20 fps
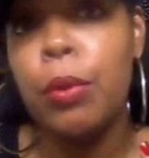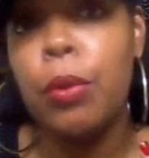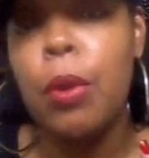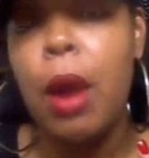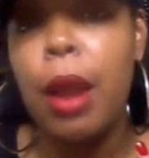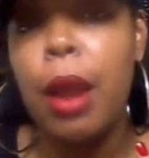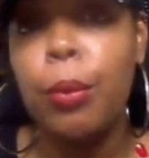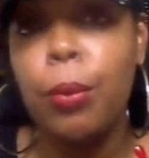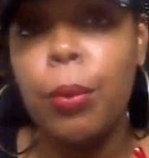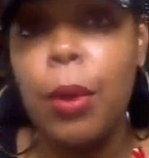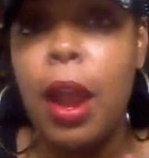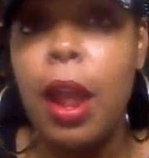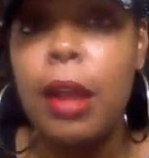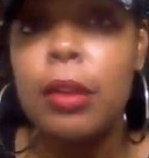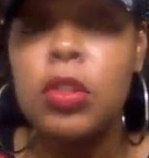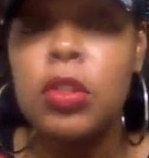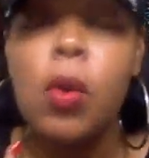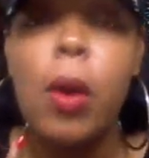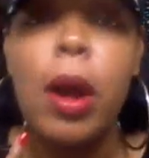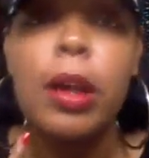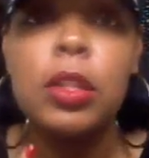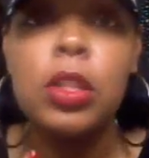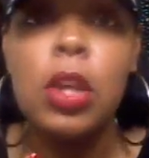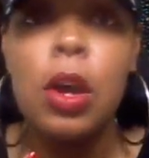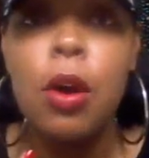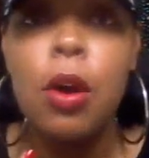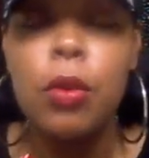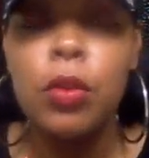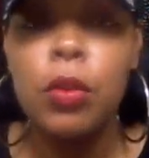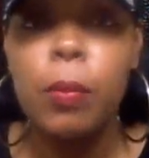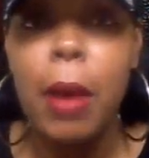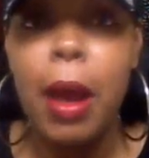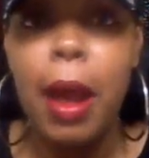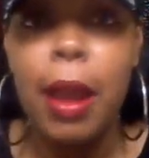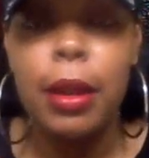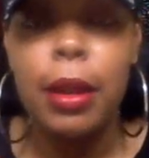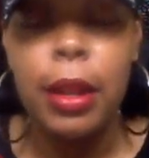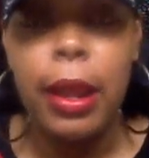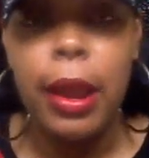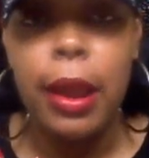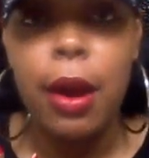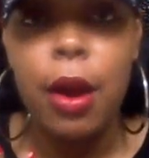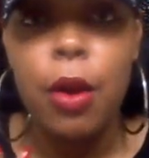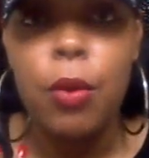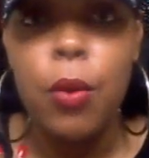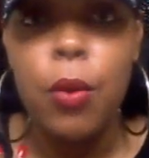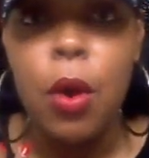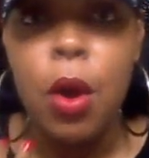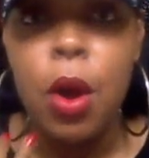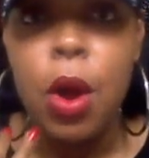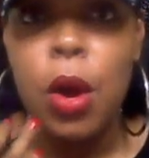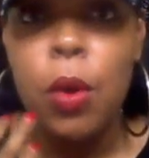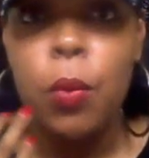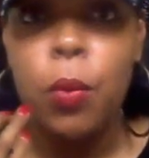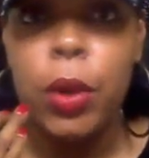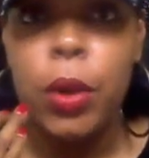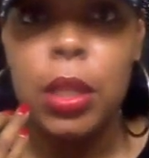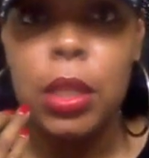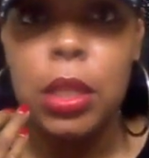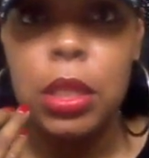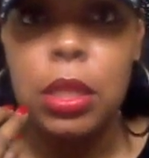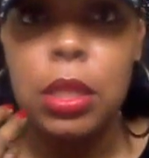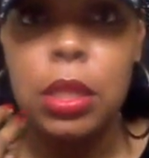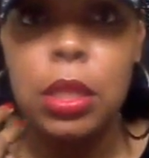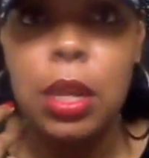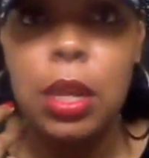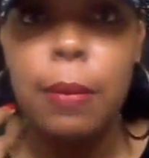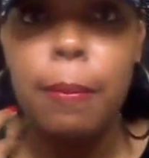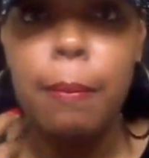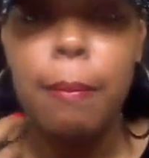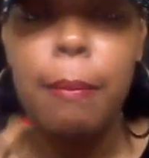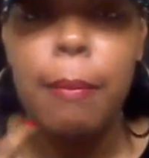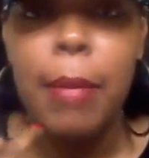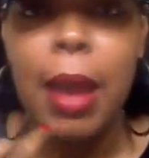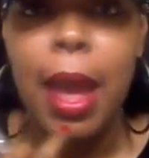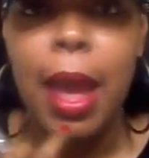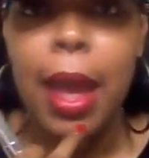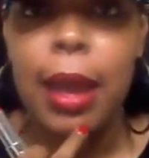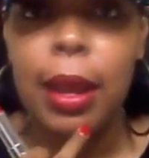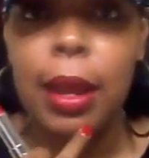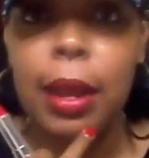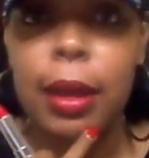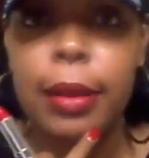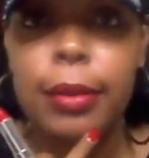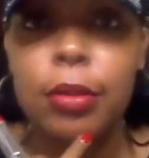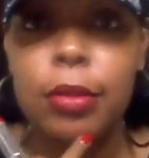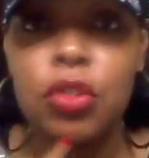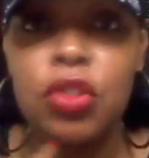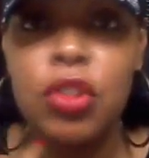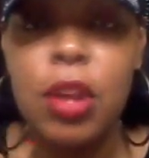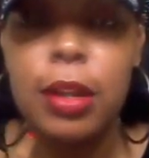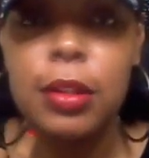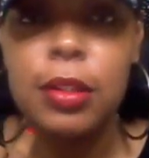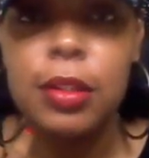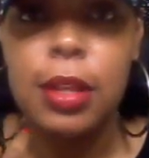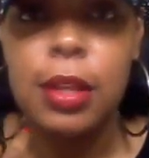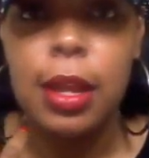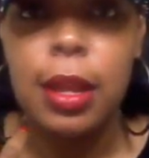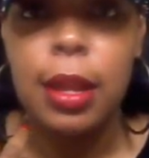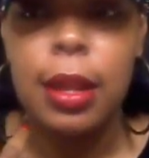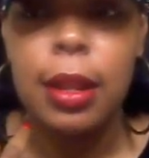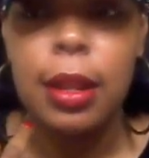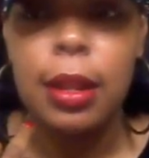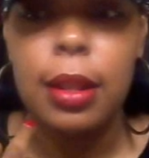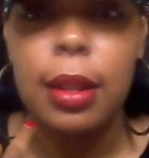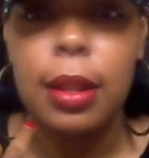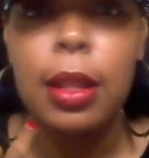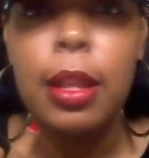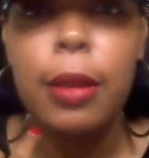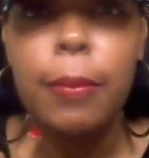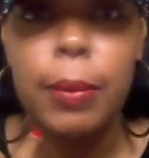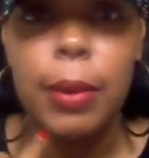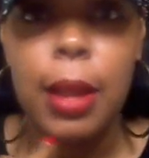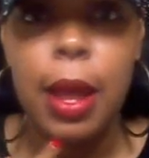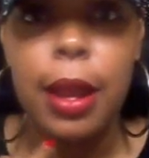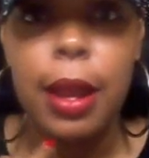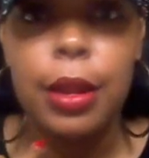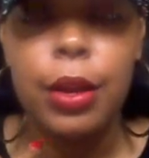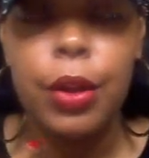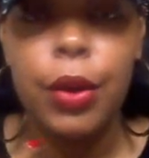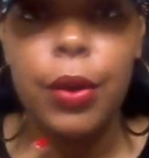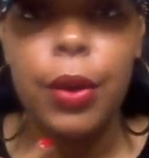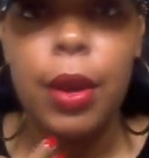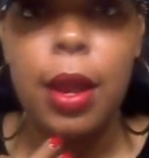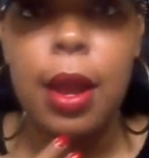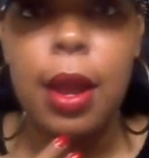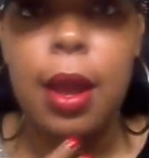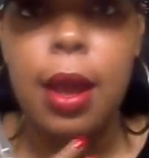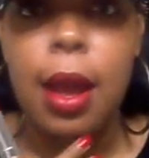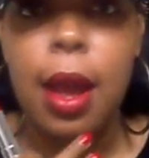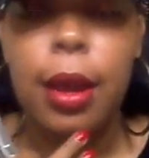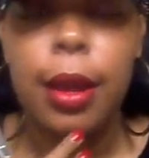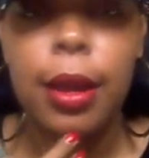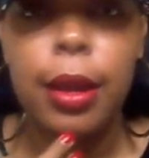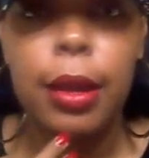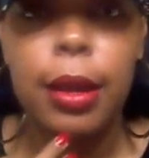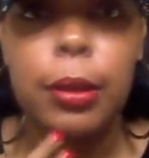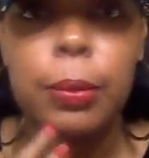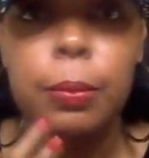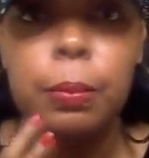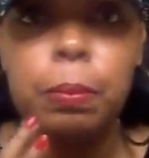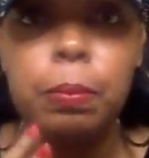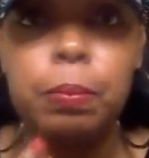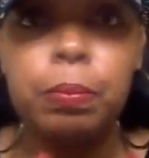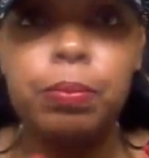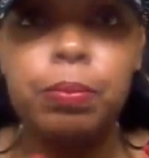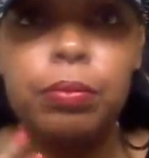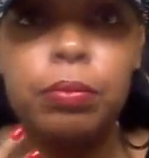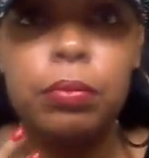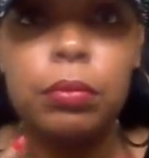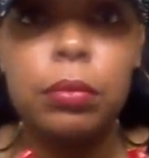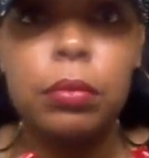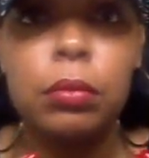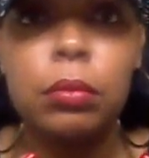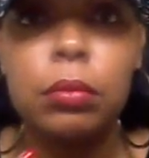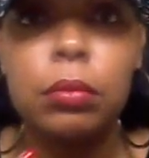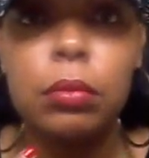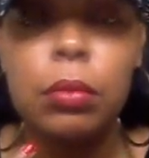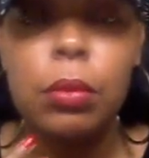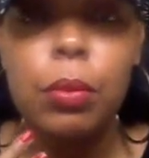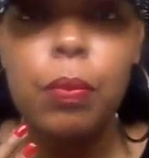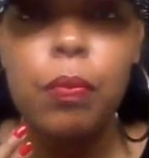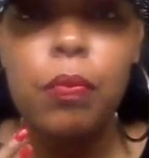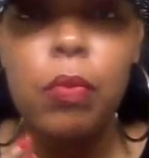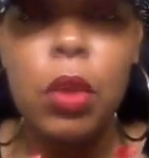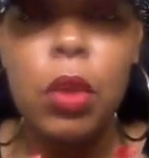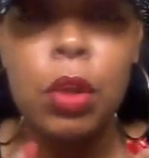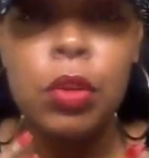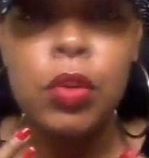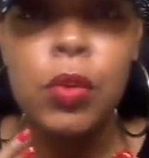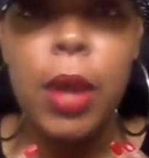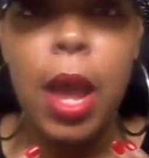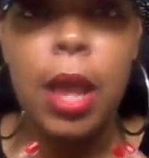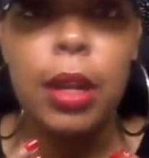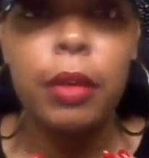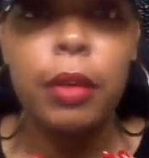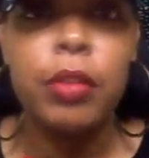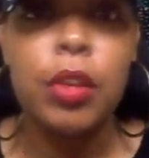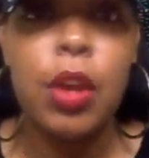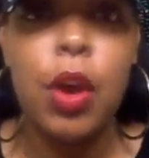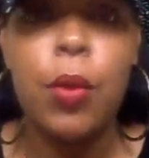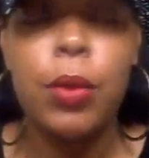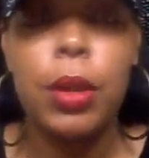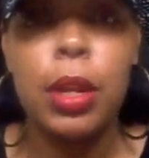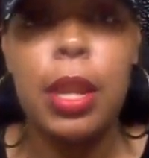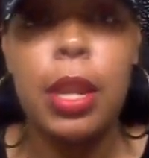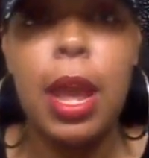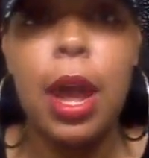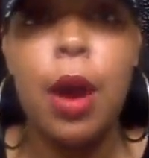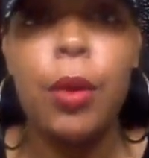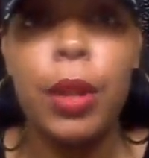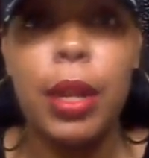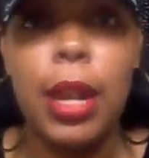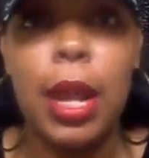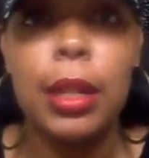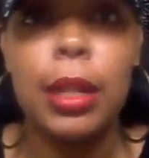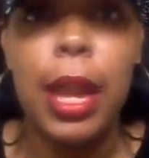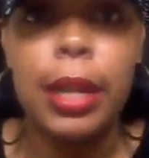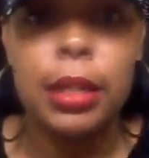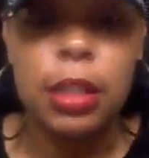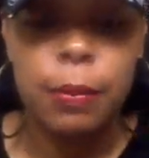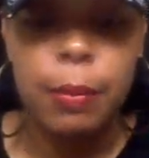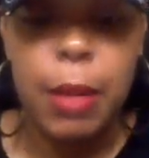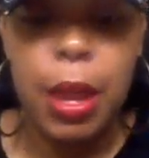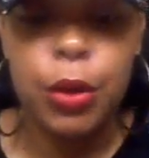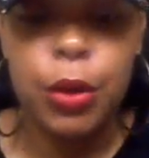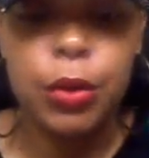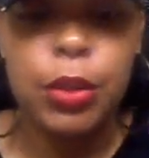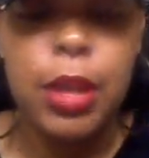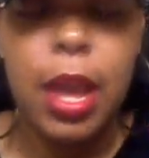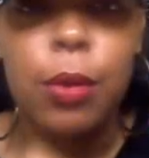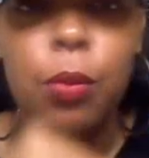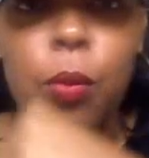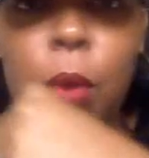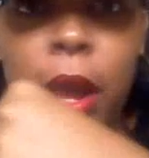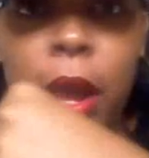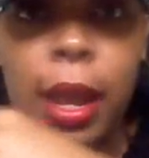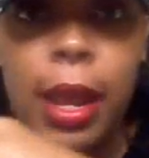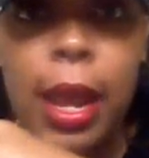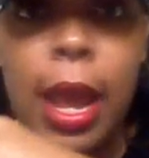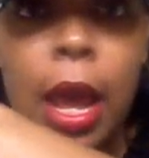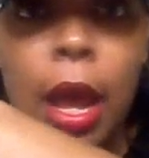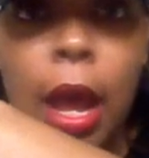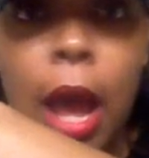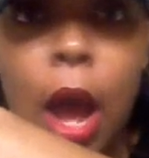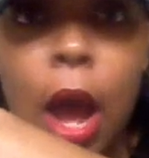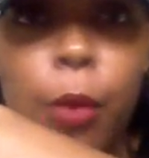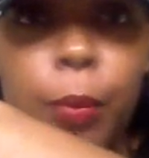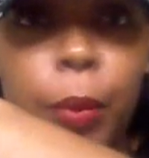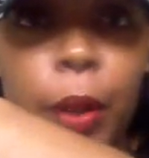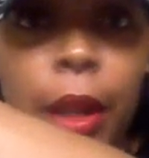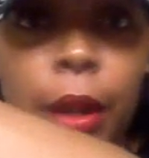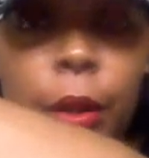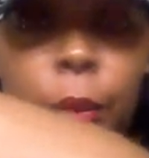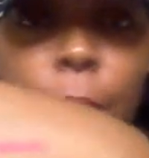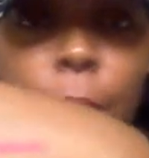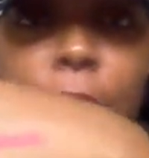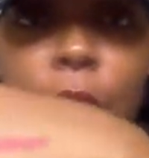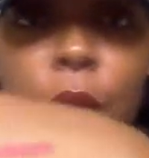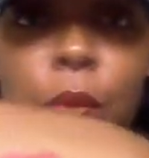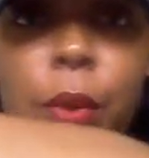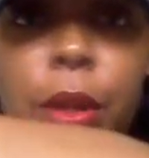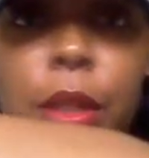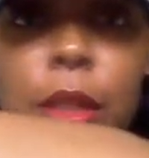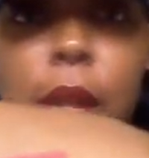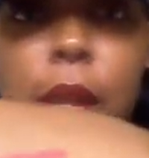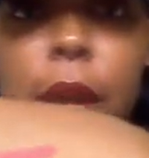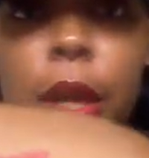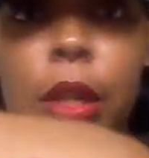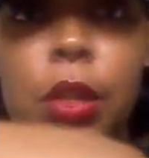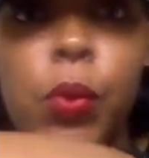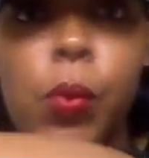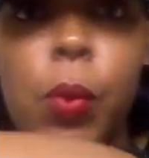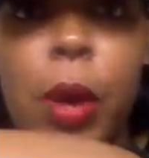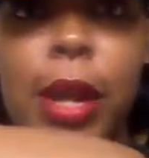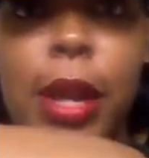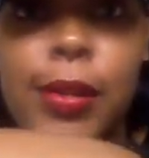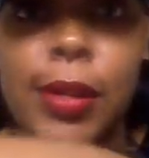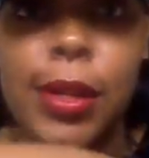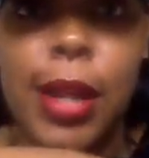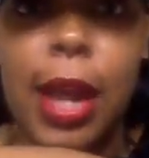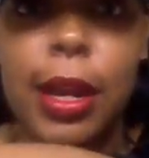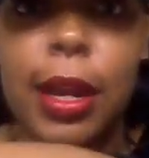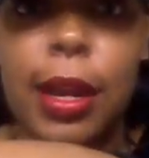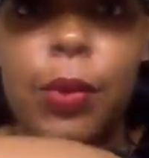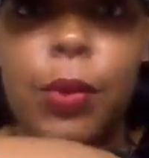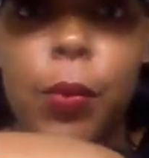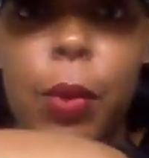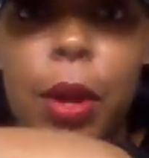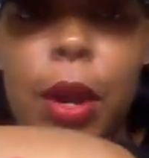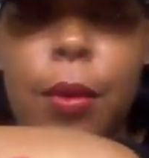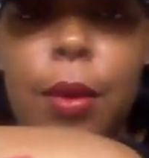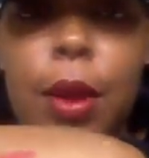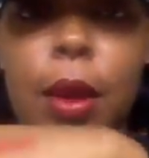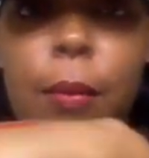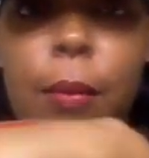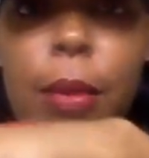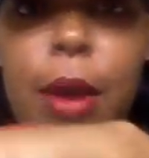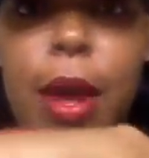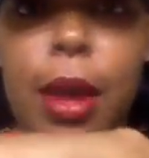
bright red, so I toned mine down with the MAC Chestnut Lip Liner um, to kind of tone it down, and I liked it better that way. I'll play around with other ways that I can wear it,